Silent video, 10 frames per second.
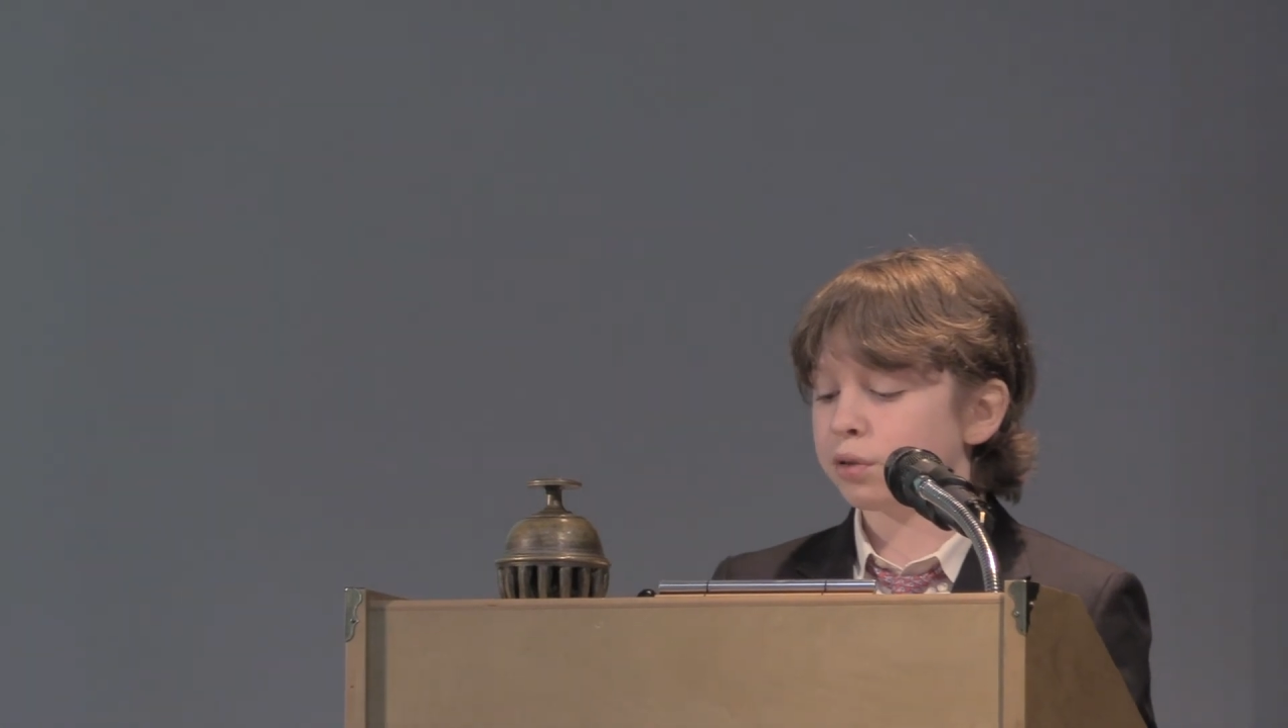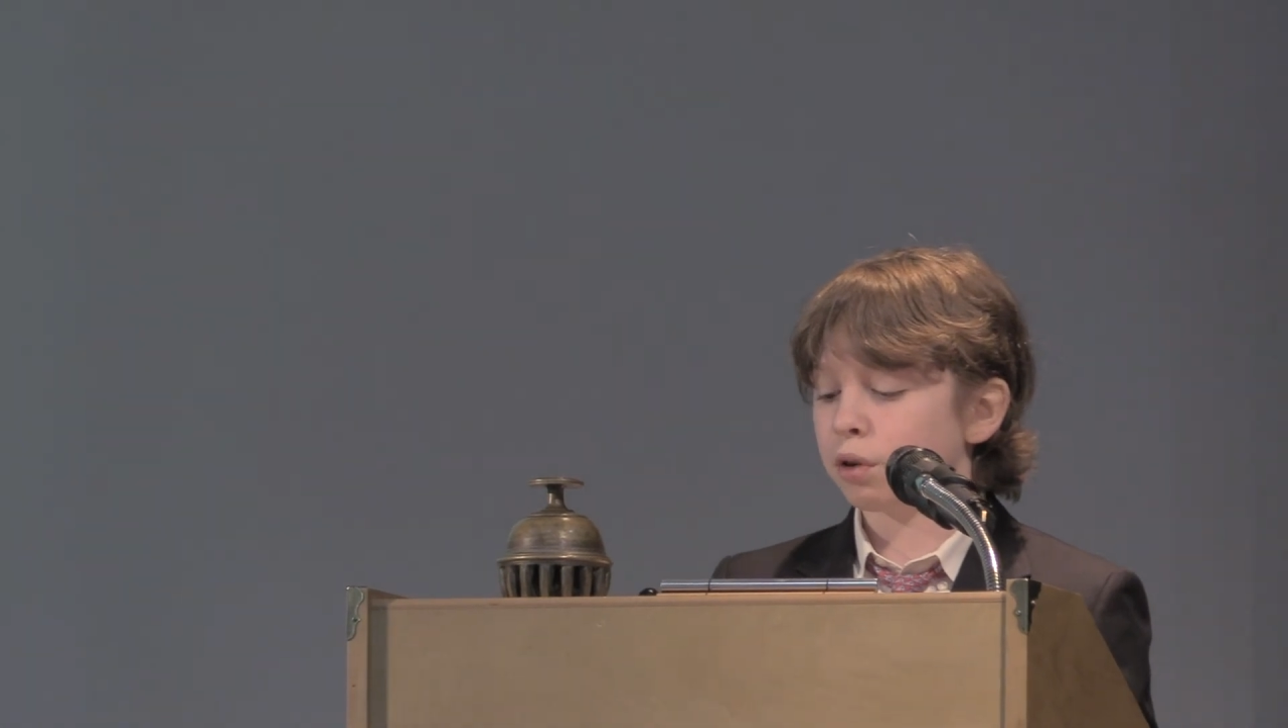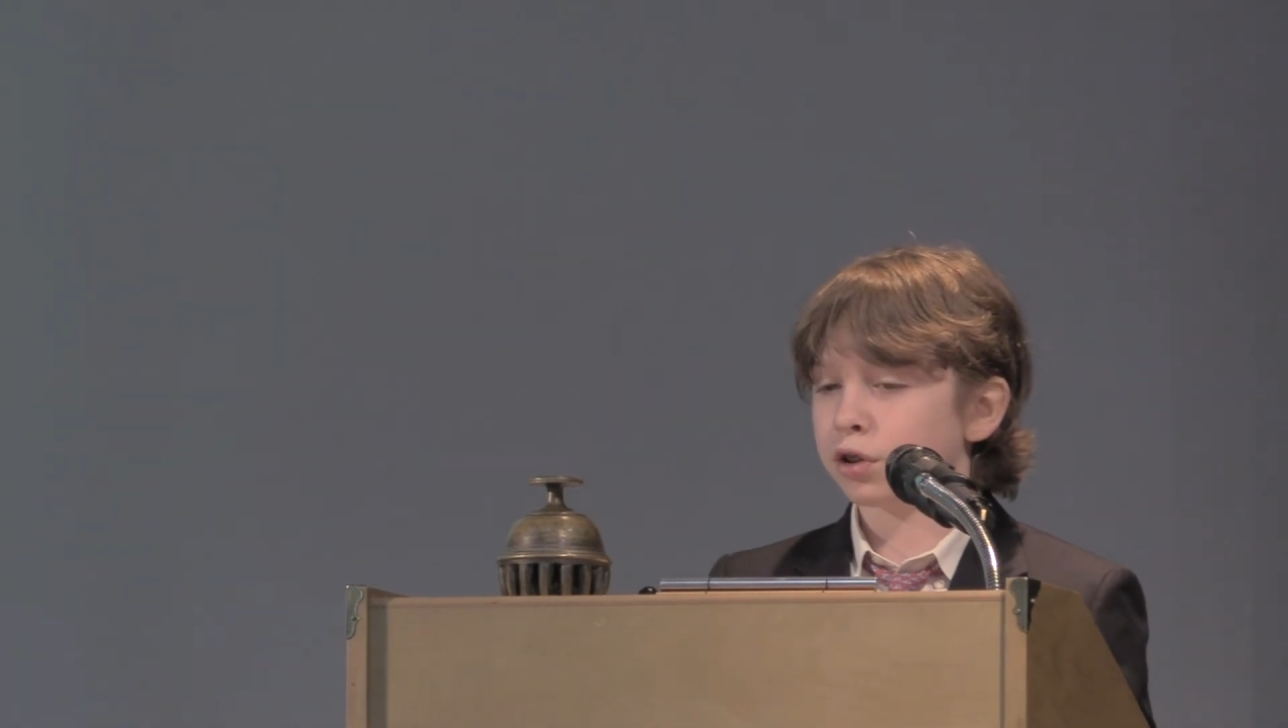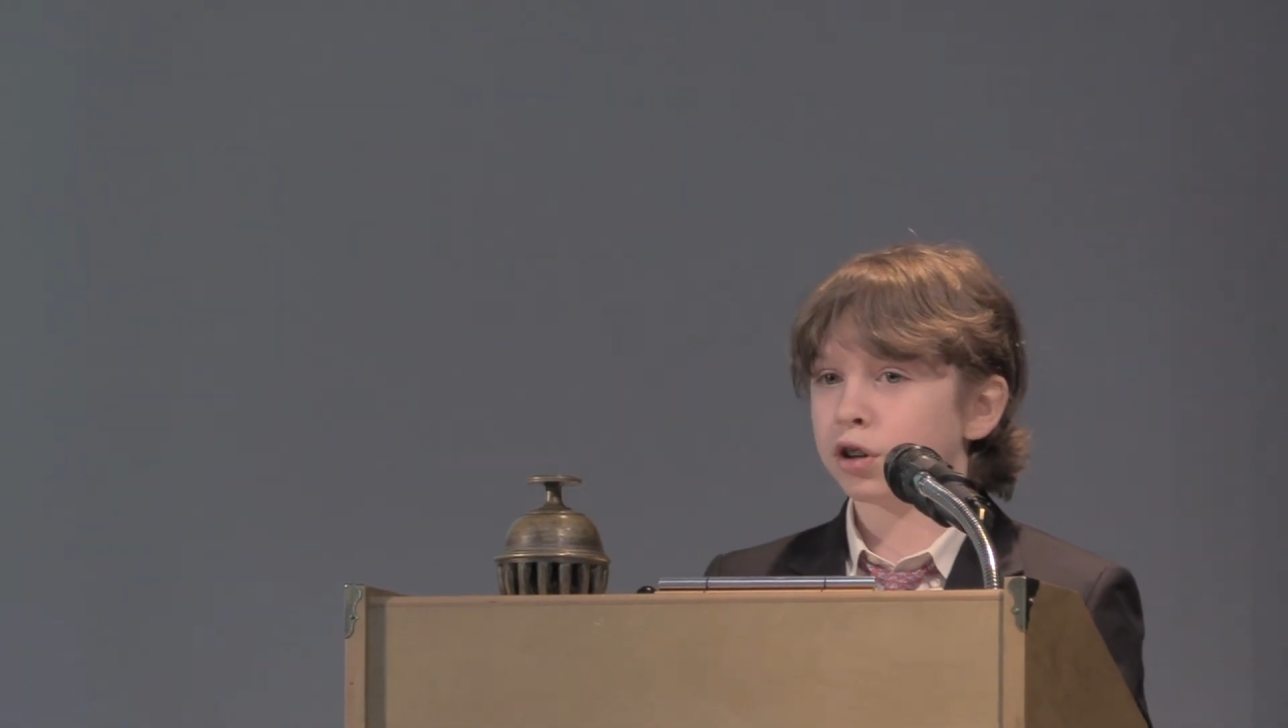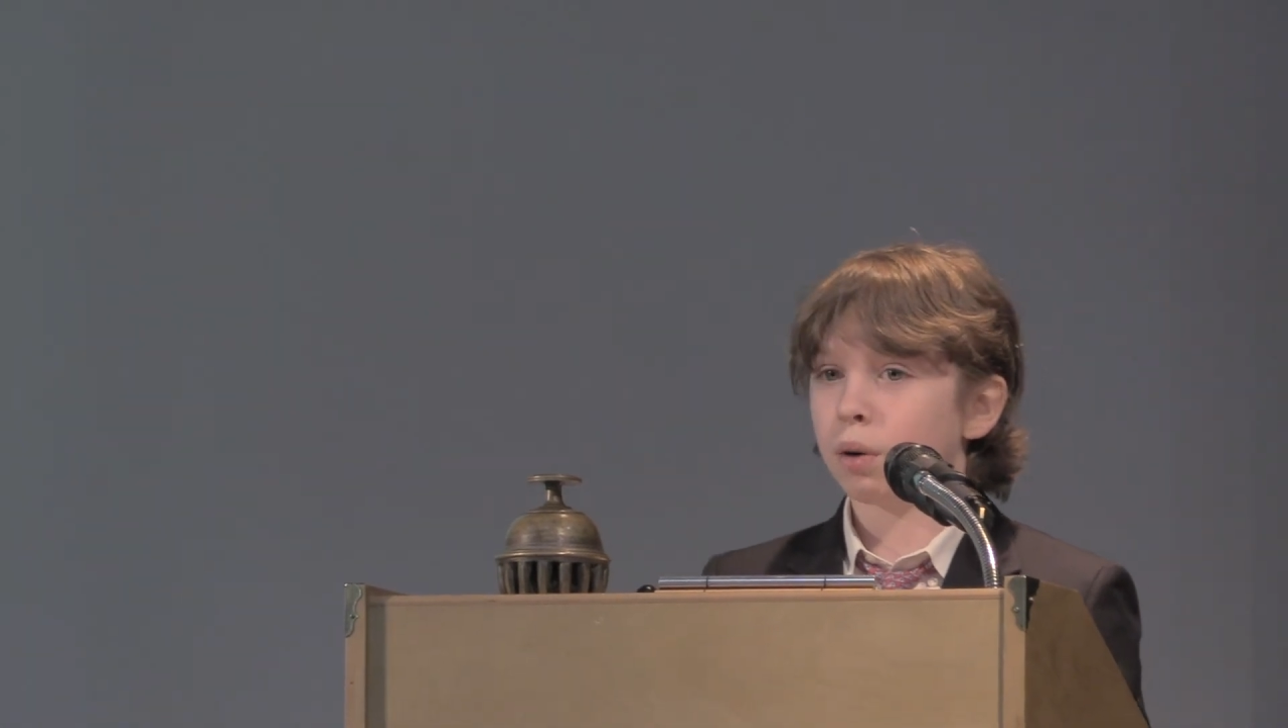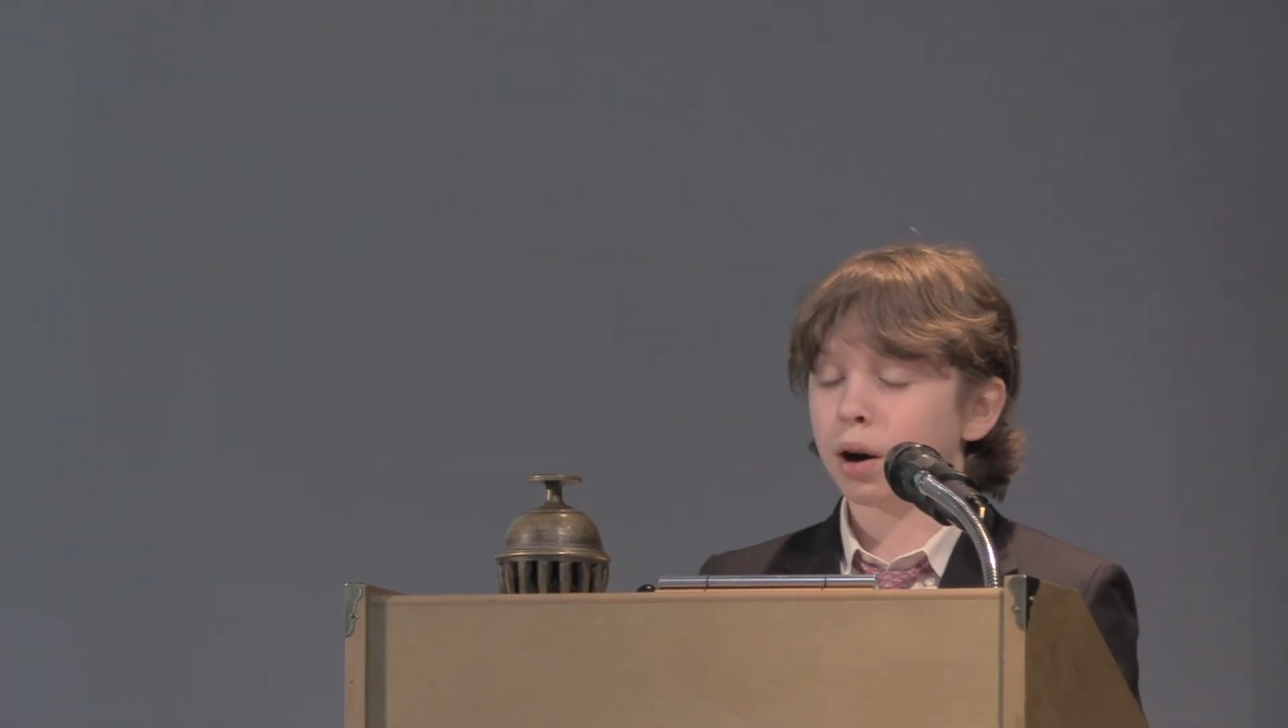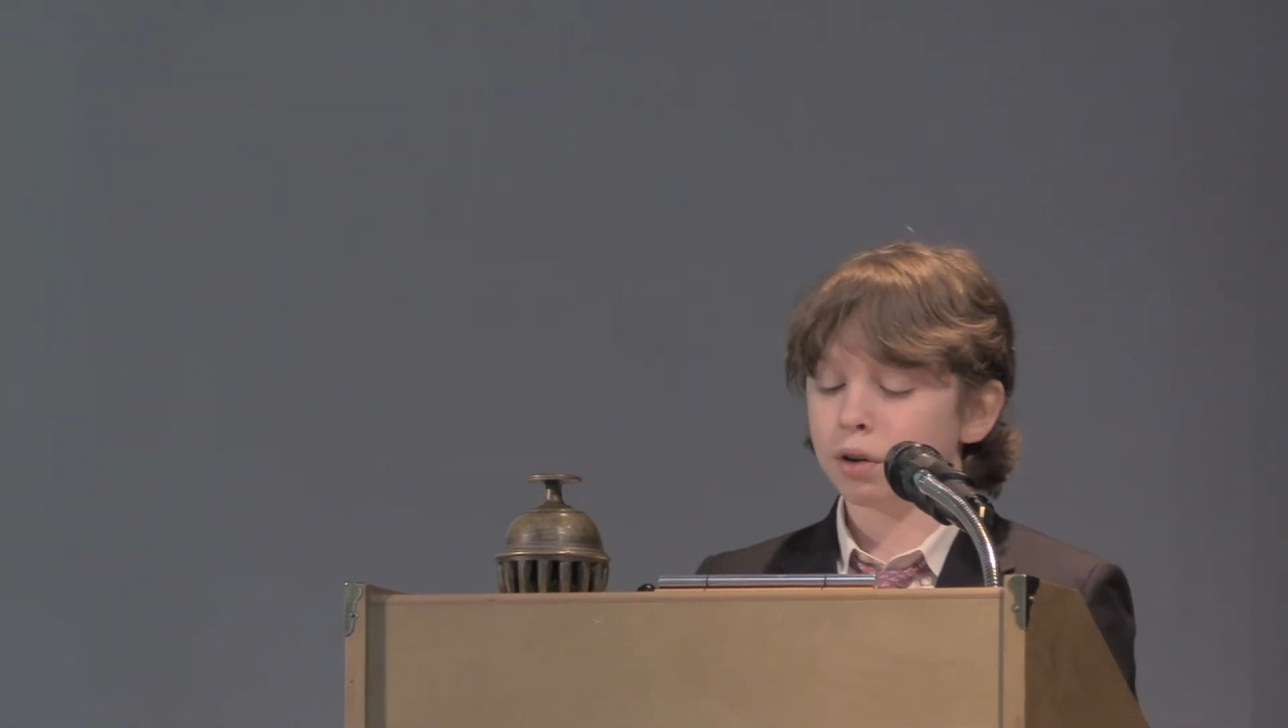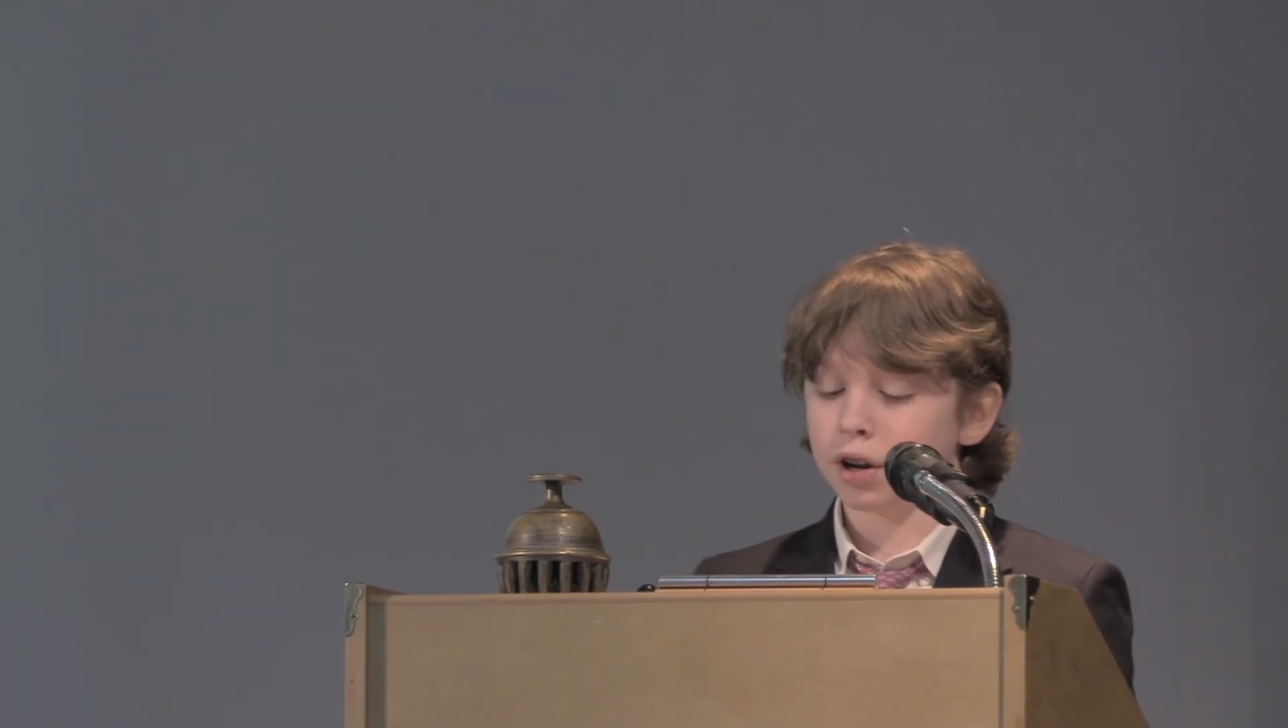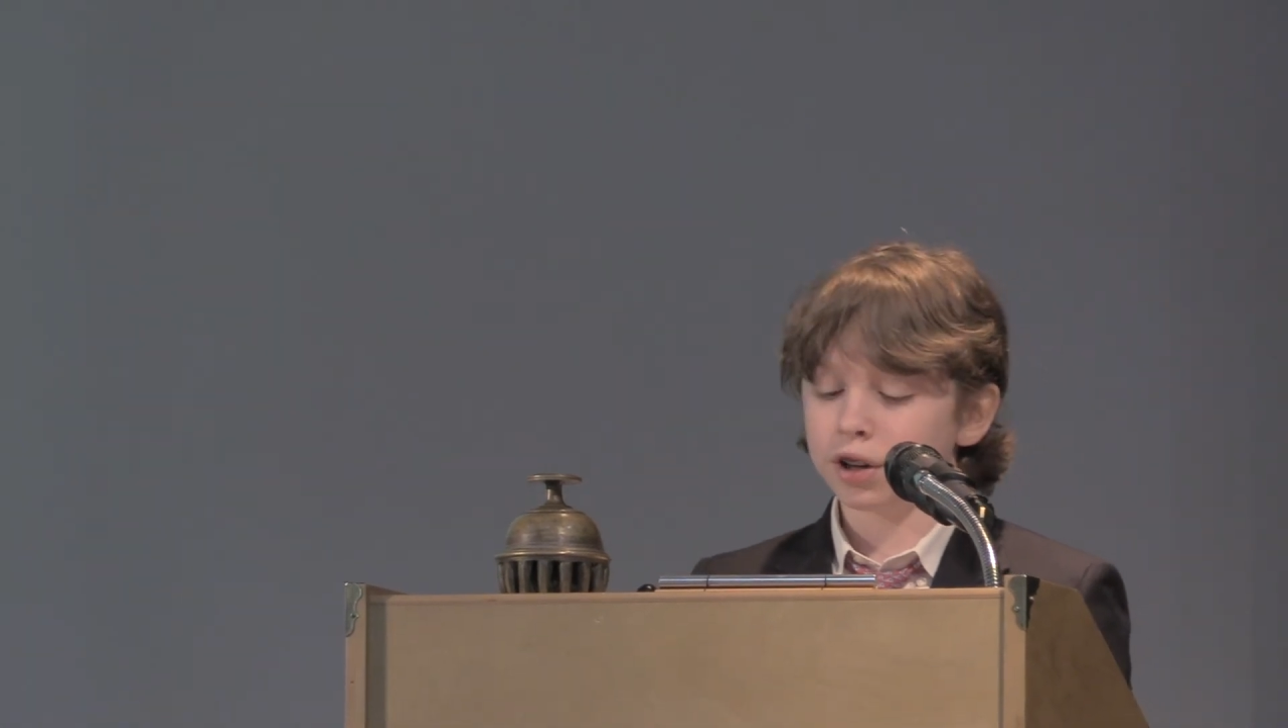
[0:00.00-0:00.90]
you all to go out